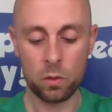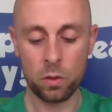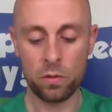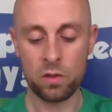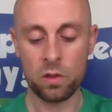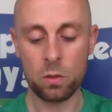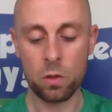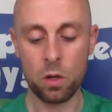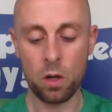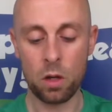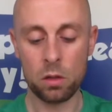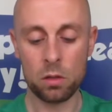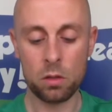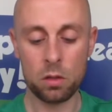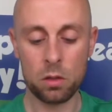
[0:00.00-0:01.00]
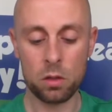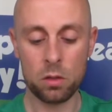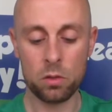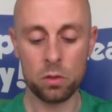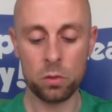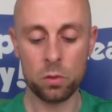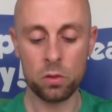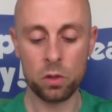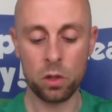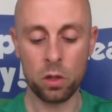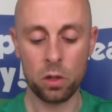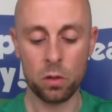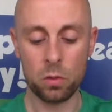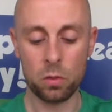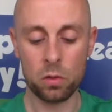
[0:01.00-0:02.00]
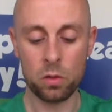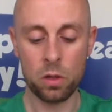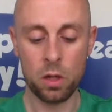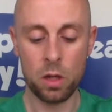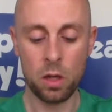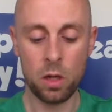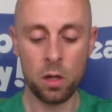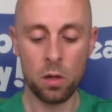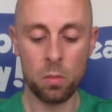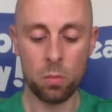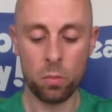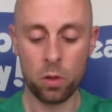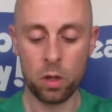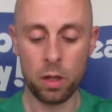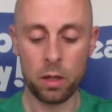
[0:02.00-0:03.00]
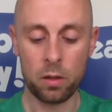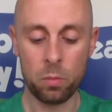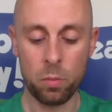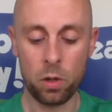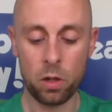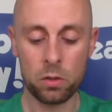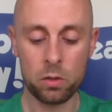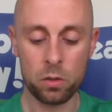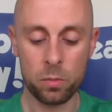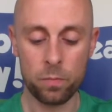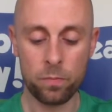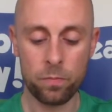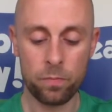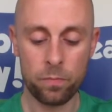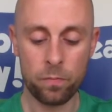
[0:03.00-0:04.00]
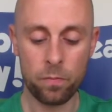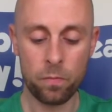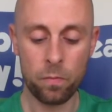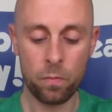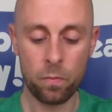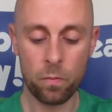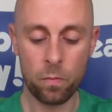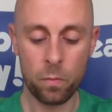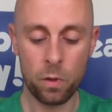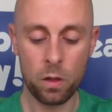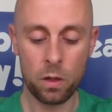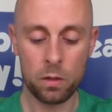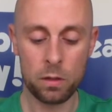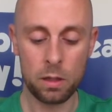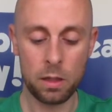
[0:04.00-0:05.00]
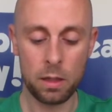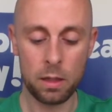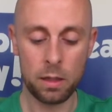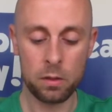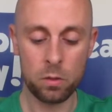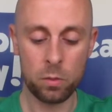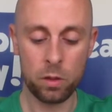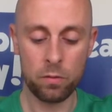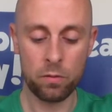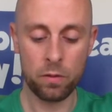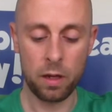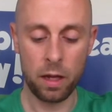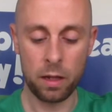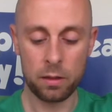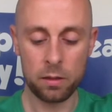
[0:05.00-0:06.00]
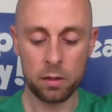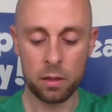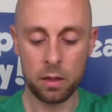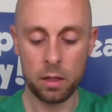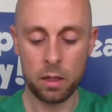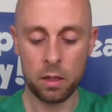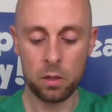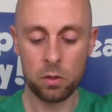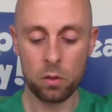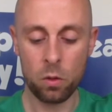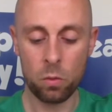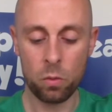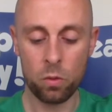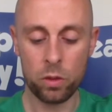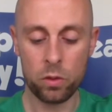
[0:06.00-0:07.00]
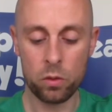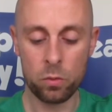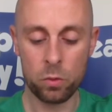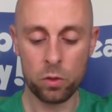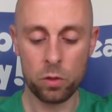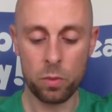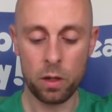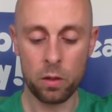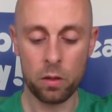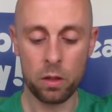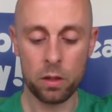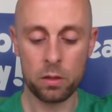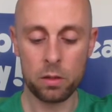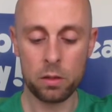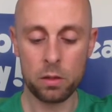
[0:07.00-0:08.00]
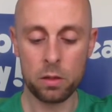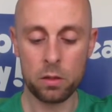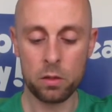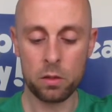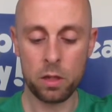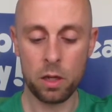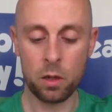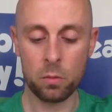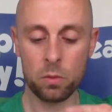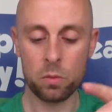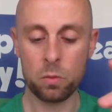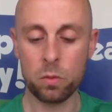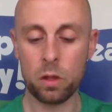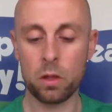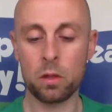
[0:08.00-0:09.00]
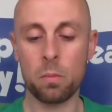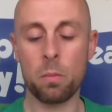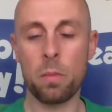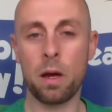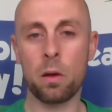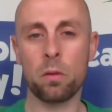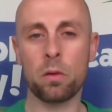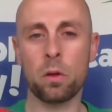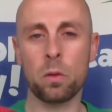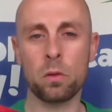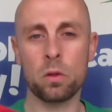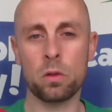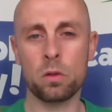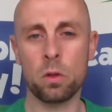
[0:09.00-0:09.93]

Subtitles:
So I've still got the 2 circles, but at the bottom it's a little bit flat. Don't worry too much about this, it just helps when the mouth goes on.